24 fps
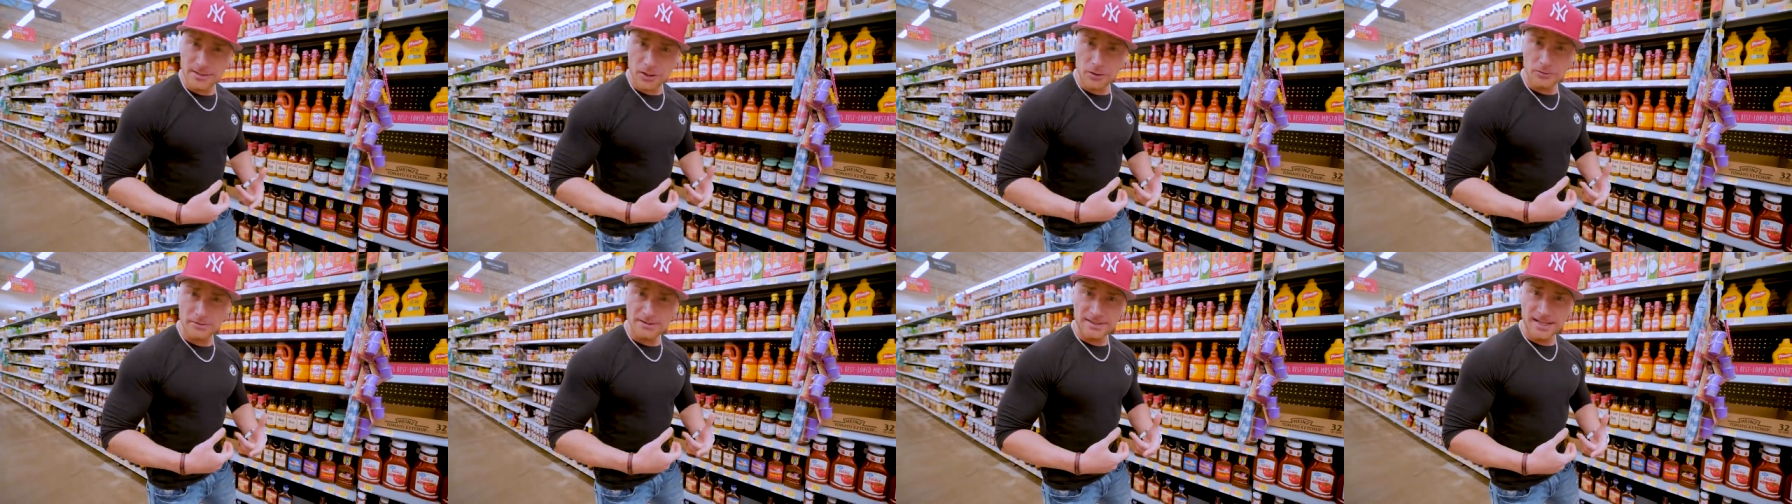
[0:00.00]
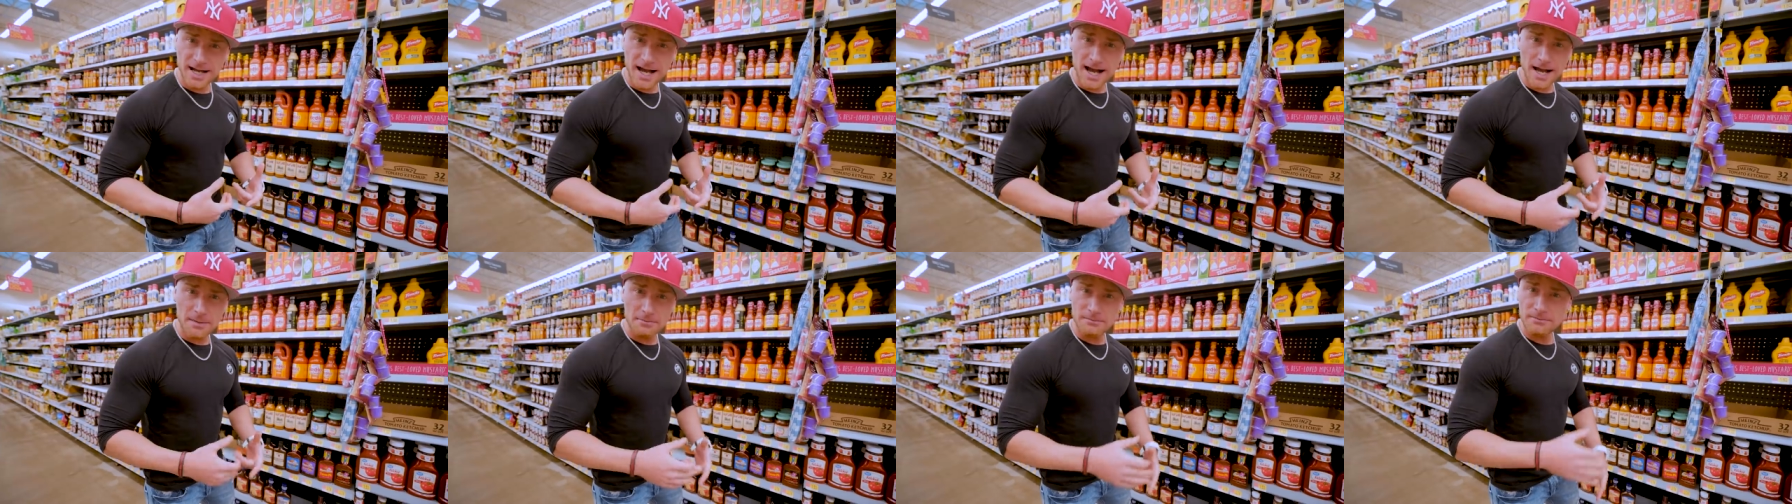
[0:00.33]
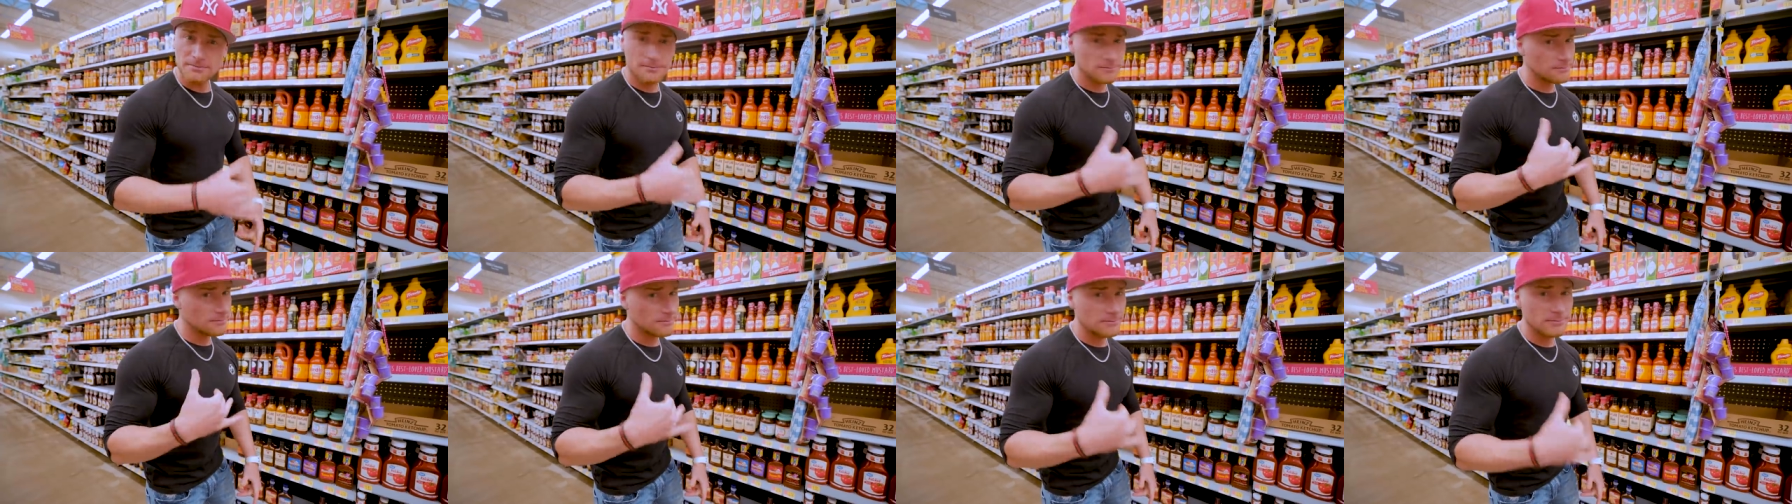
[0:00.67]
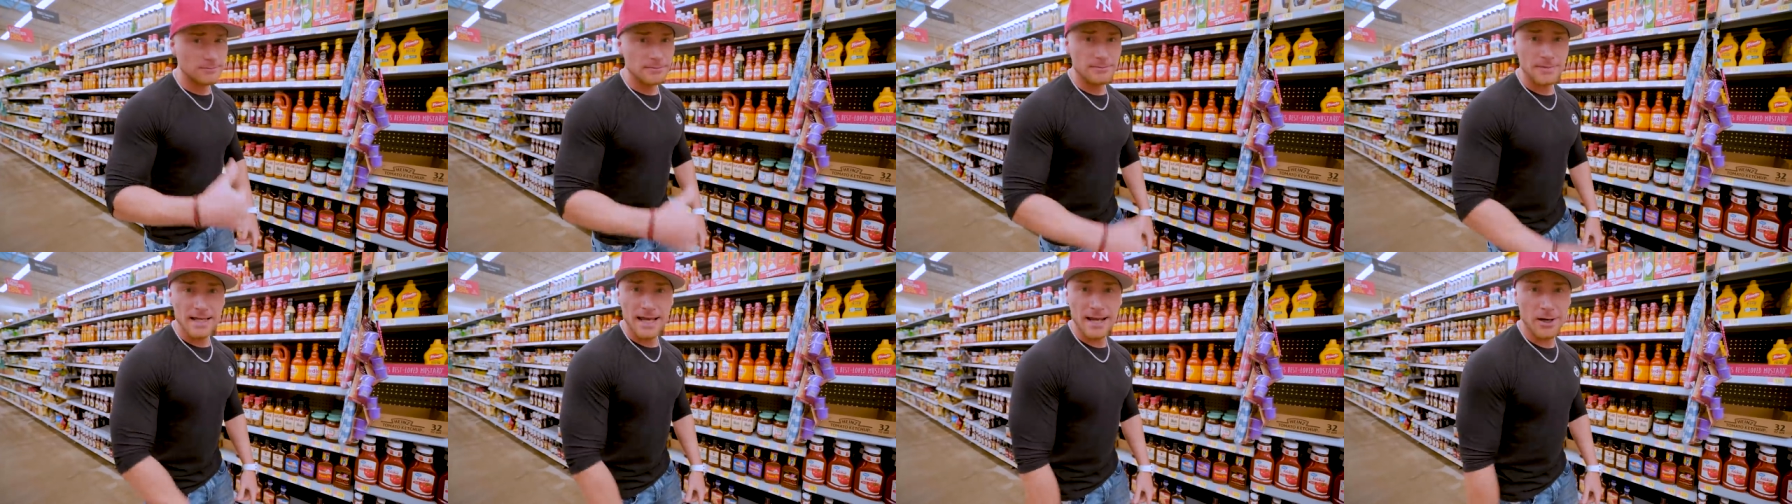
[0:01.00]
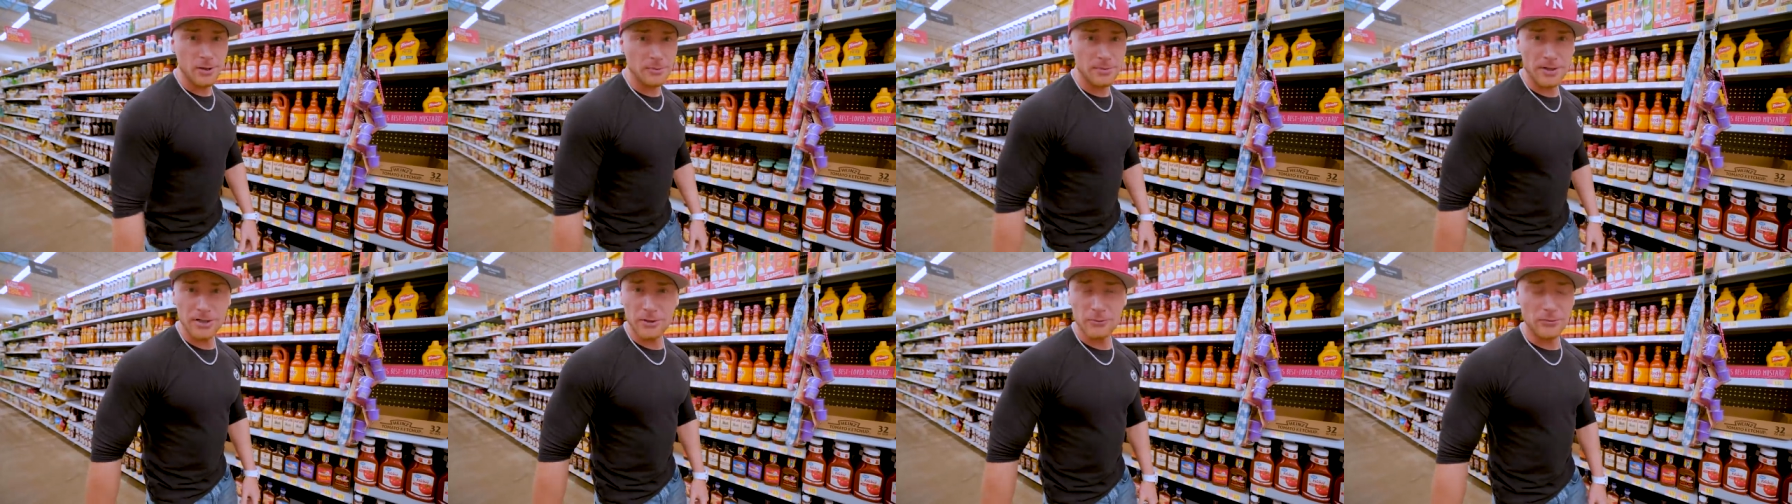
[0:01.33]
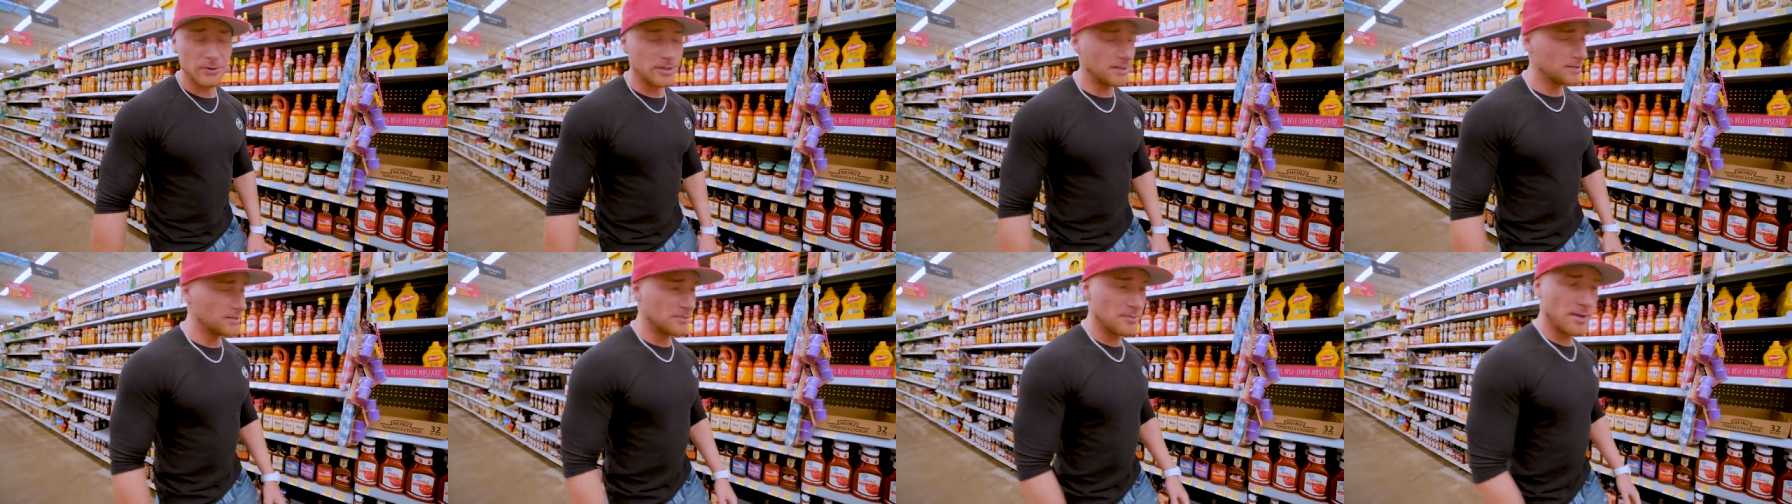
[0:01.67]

on top, everybody wins,